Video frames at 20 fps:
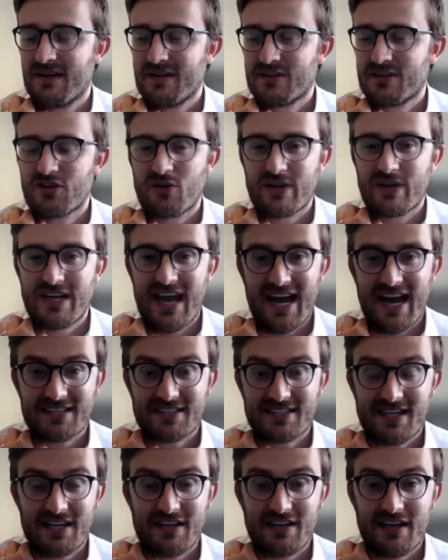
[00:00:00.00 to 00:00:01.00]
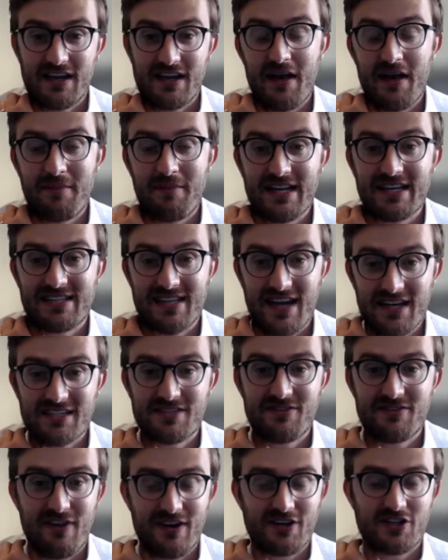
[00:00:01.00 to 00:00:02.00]
So yes, it
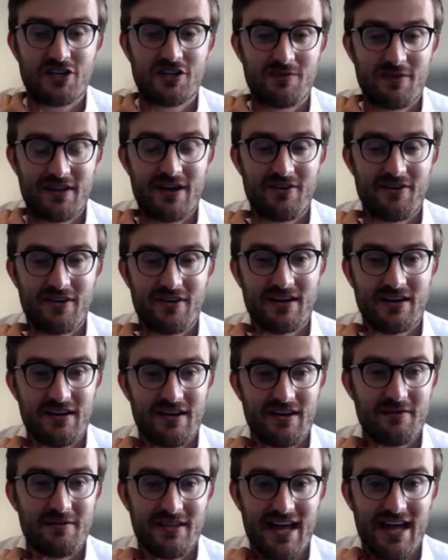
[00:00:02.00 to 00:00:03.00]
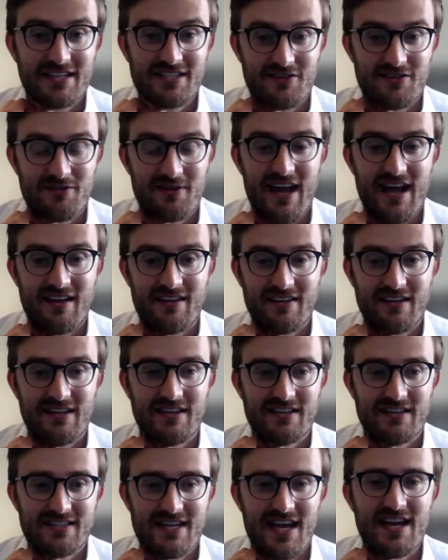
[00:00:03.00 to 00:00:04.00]
does function without it. I mean, that's the reality.
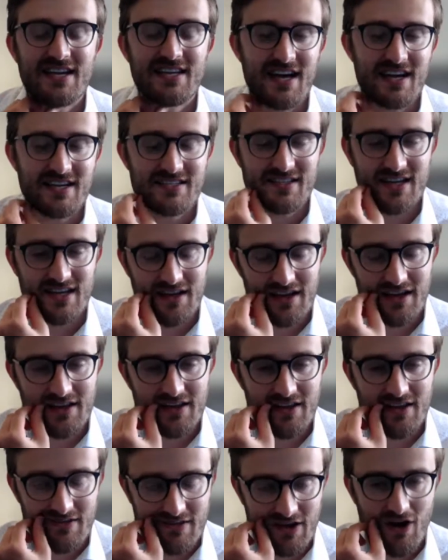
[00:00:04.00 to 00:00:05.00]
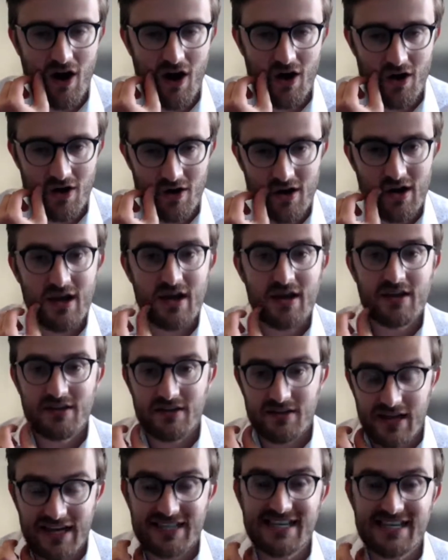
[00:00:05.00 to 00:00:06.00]
The Senate does. There are
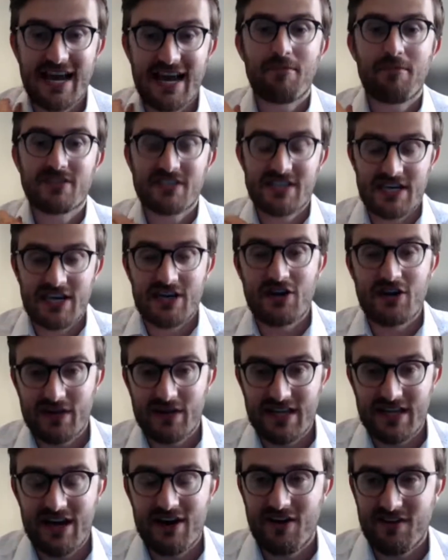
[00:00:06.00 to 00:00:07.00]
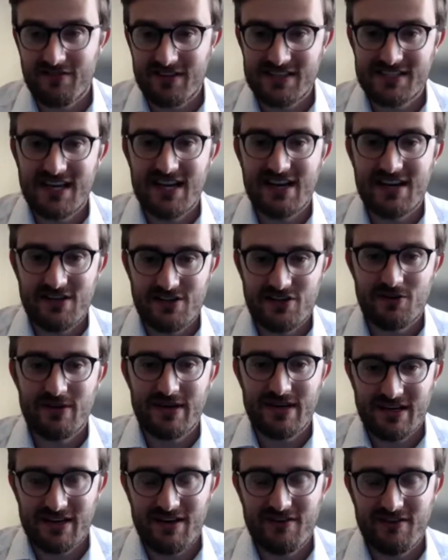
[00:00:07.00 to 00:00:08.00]
examples here and there of the Senate
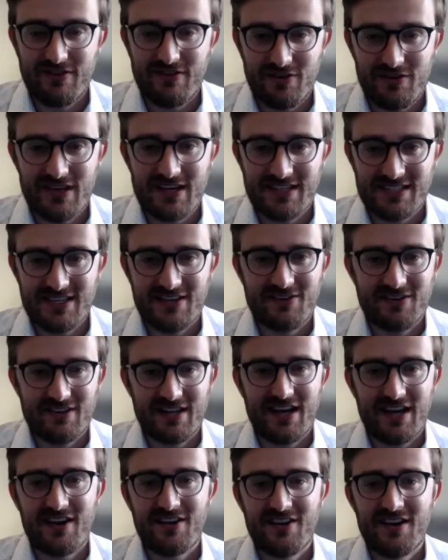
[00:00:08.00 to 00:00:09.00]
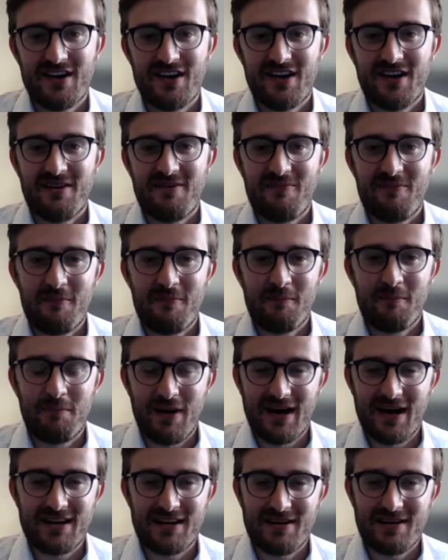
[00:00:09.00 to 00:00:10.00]
doing a few things here and there,
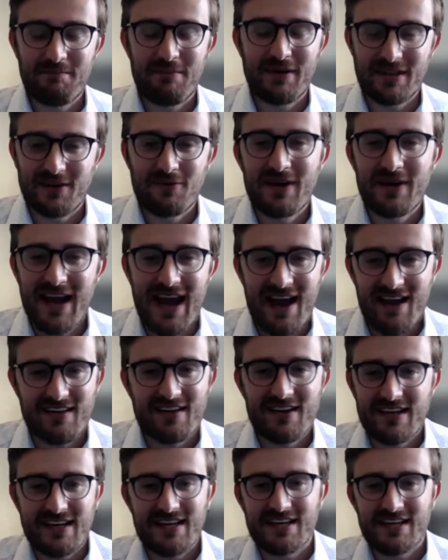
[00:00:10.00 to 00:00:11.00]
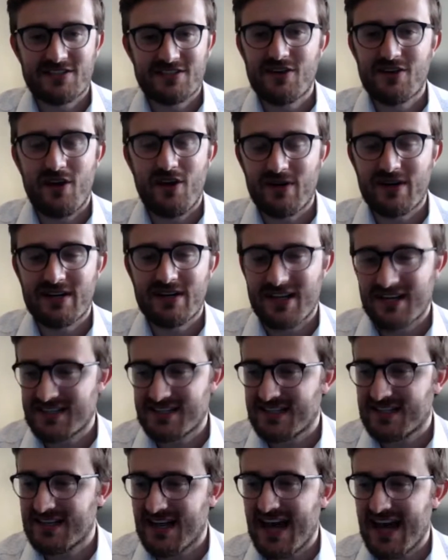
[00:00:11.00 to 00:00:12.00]
but the reality is no, it doesn't.